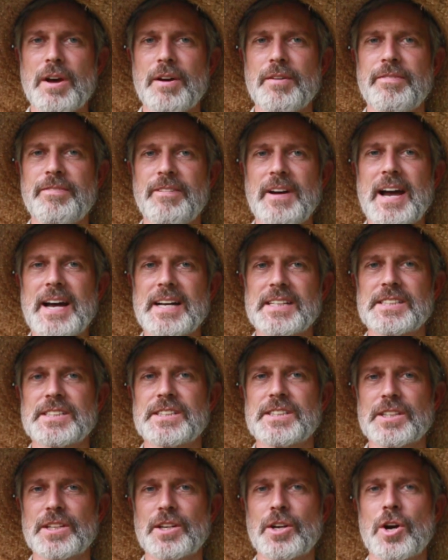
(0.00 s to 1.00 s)

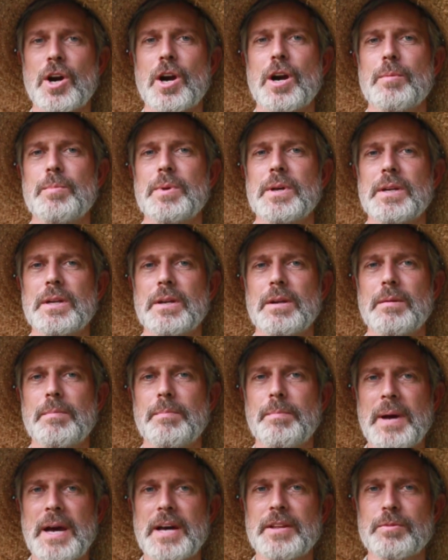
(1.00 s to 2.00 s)
fast carbon
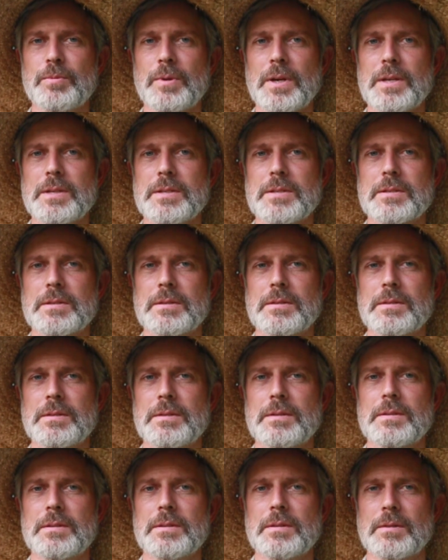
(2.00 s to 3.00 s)
pathways,
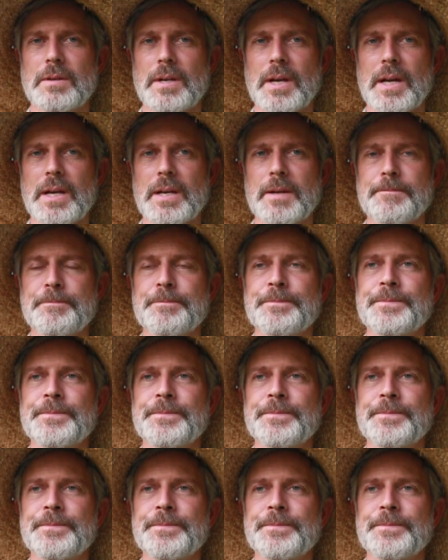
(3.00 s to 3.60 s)
okay?